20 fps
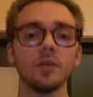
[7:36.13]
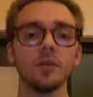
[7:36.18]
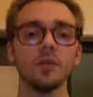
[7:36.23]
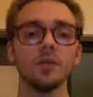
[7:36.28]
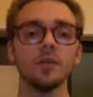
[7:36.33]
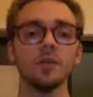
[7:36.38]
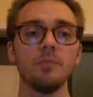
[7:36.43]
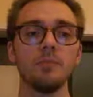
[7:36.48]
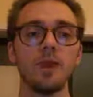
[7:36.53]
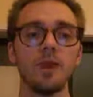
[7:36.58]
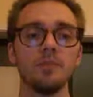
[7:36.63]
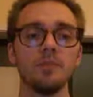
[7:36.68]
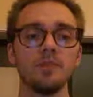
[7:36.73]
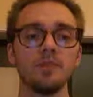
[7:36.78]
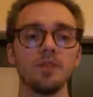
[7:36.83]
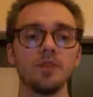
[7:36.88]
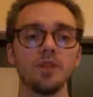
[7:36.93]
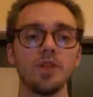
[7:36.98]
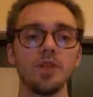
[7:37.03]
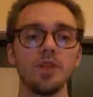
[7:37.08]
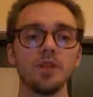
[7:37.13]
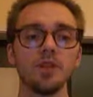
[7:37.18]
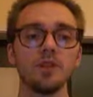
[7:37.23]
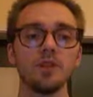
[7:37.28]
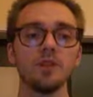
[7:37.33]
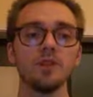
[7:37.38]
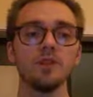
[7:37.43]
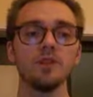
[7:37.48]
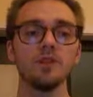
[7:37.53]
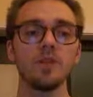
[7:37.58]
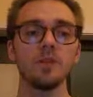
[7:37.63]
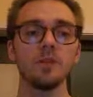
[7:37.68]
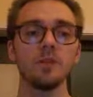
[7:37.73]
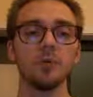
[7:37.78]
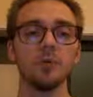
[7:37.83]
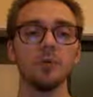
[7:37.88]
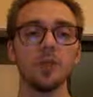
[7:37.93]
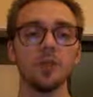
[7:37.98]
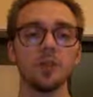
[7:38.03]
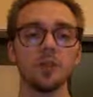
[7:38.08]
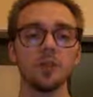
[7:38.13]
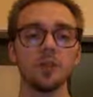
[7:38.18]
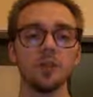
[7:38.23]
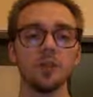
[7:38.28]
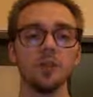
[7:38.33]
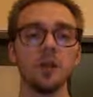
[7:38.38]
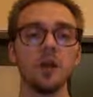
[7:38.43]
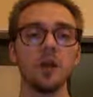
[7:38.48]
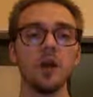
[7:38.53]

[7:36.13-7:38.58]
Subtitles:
to the manifestation of separation,